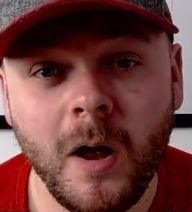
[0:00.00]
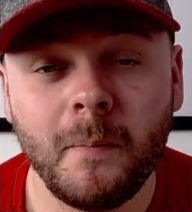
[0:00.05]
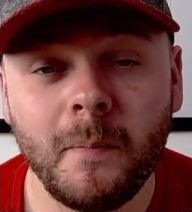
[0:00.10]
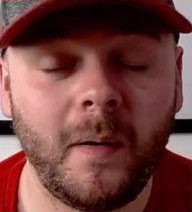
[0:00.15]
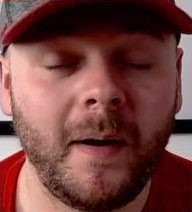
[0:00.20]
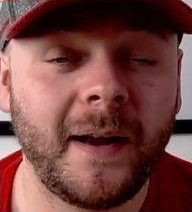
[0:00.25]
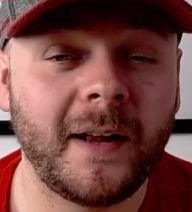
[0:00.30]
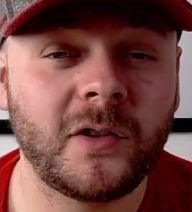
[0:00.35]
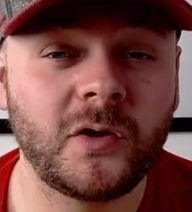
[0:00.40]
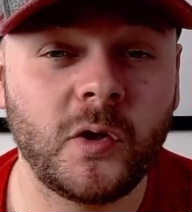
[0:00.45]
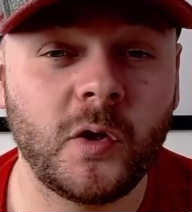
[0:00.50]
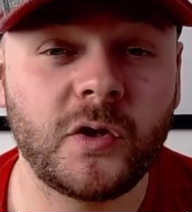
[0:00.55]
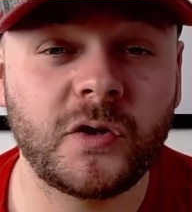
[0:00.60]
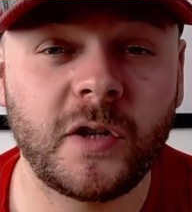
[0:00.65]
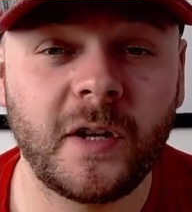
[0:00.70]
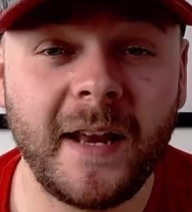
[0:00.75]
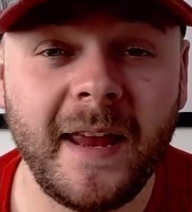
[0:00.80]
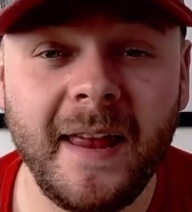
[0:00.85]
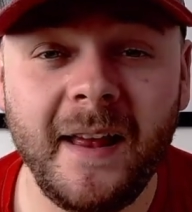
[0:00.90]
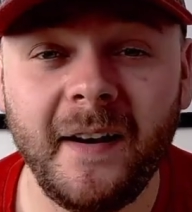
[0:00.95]
but like I touched
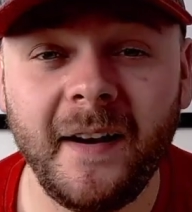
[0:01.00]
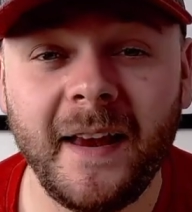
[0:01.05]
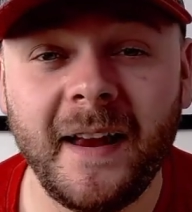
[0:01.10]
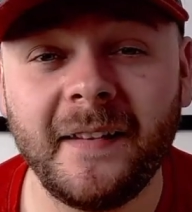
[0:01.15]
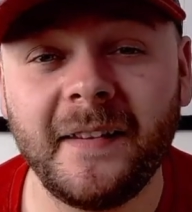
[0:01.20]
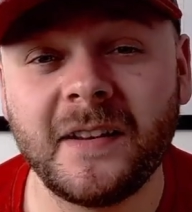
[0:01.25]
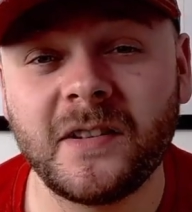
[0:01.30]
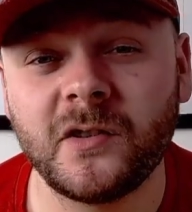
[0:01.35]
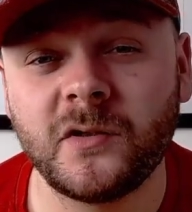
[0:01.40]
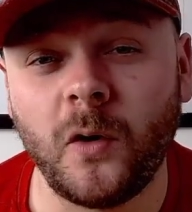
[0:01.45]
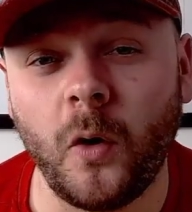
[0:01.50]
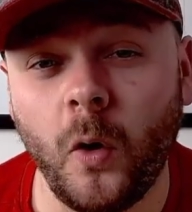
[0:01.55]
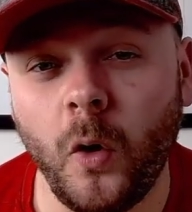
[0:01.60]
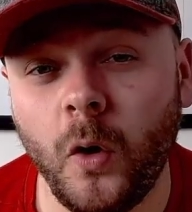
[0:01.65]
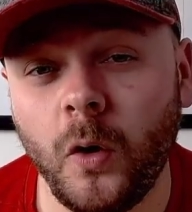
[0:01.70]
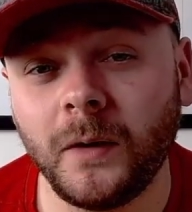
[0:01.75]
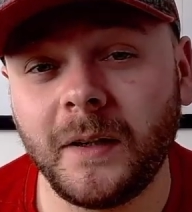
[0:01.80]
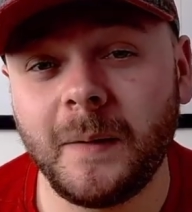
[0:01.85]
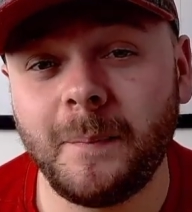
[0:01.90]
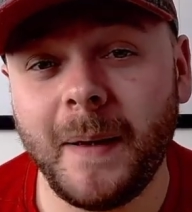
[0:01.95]
on earlier, this is
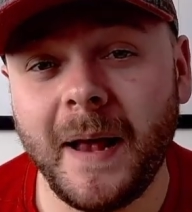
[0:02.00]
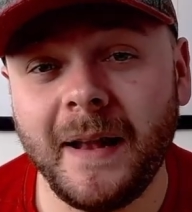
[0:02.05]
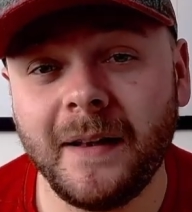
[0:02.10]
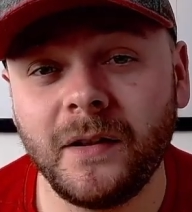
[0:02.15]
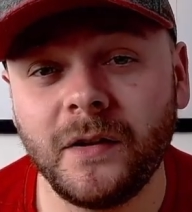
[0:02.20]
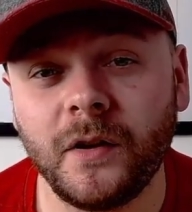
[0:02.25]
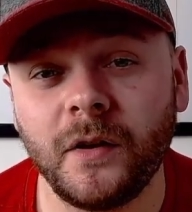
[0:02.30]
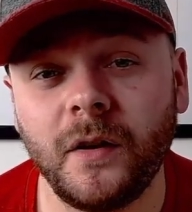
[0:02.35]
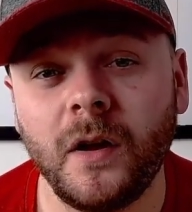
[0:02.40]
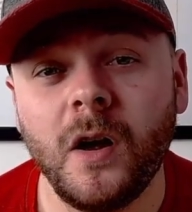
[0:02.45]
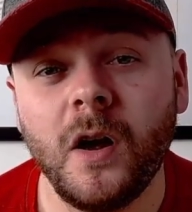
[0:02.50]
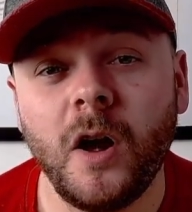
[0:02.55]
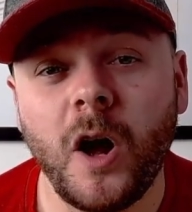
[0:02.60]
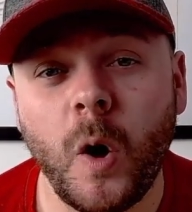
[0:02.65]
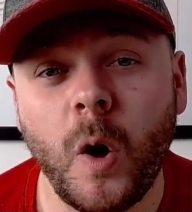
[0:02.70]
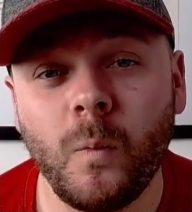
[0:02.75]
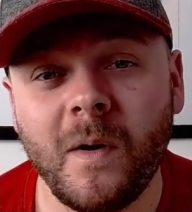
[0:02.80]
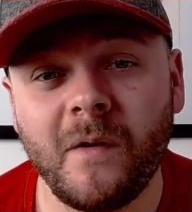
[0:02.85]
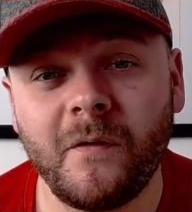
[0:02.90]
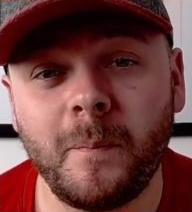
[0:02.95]
all dependent
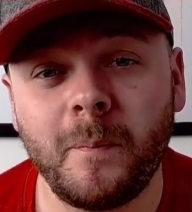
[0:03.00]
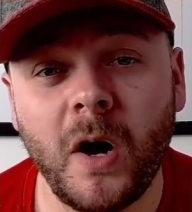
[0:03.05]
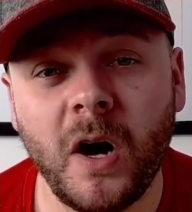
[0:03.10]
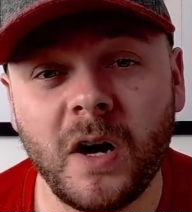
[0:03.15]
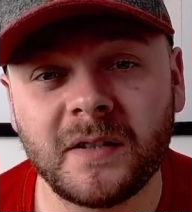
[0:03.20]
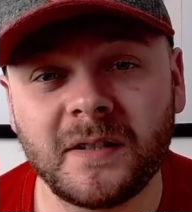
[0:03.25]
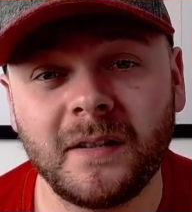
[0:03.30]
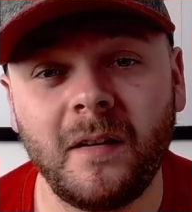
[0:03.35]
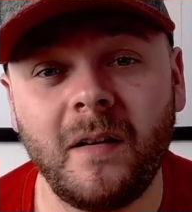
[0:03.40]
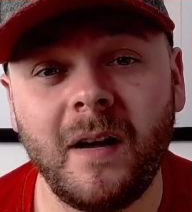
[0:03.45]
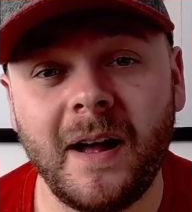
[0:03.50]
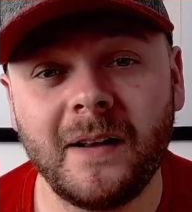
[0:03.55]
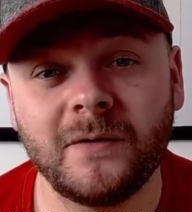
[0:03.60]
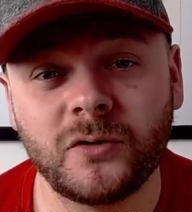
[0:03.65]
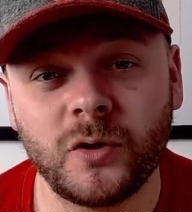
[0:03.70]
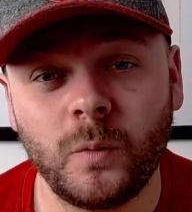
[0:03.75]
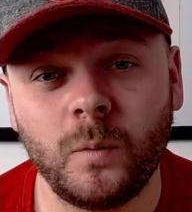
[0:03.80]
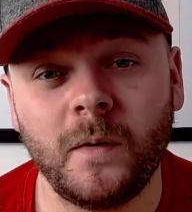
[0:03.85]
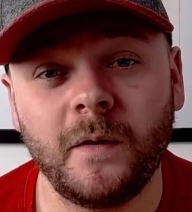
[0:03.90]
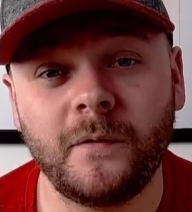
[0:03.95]
on whether Potter
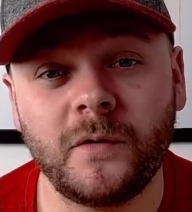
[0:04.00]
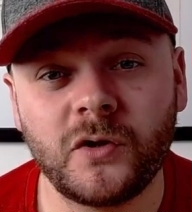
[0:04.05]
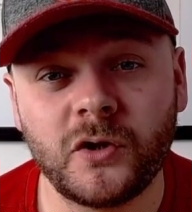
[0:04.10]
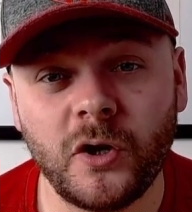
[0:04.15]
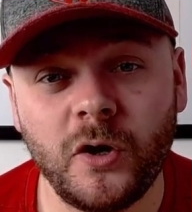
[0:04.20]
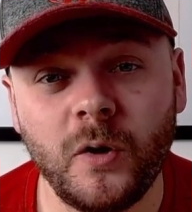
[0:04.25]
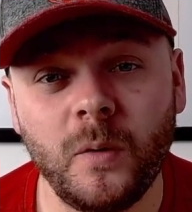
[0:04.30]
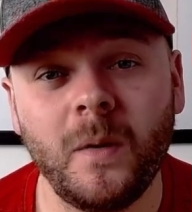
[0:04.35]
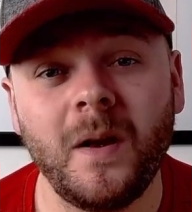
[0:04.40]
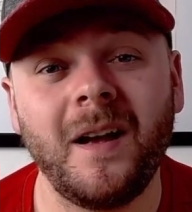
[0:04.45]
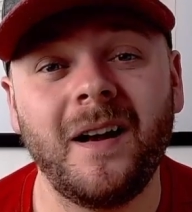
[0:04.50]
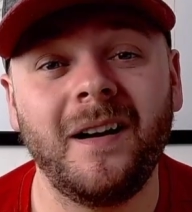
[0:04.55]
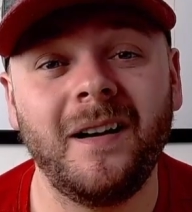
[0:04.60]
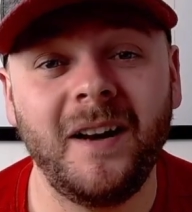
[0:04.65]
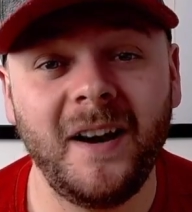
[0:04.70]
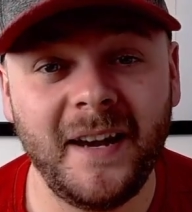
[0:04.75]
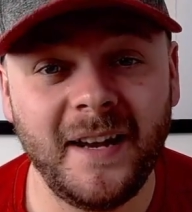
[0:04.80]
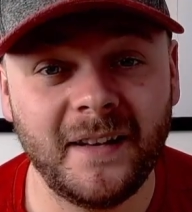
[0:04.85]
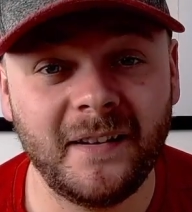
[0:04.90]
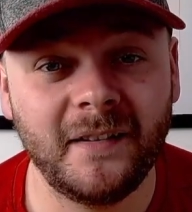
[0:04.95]
lines up with 2
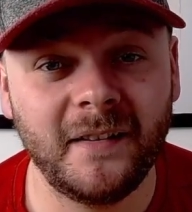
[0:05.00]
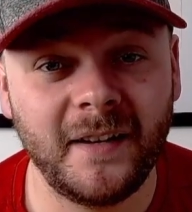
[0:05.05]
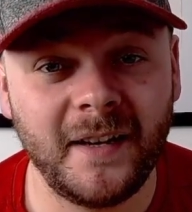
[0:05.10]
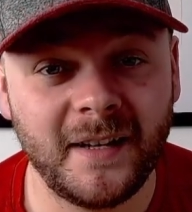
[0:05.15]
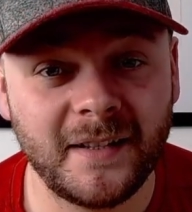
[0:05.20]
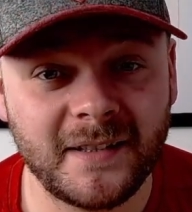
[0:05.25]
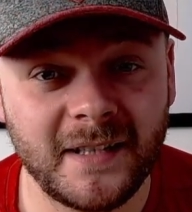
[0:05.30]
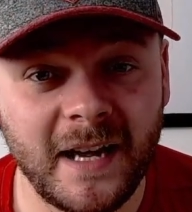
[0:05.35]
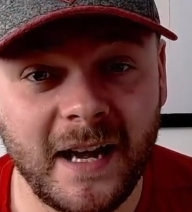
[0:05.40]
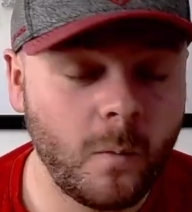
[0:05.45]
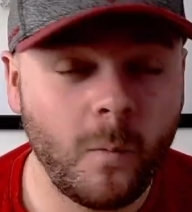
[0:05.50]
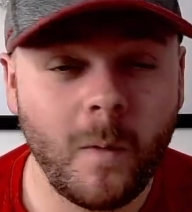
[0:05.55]
leading the attack.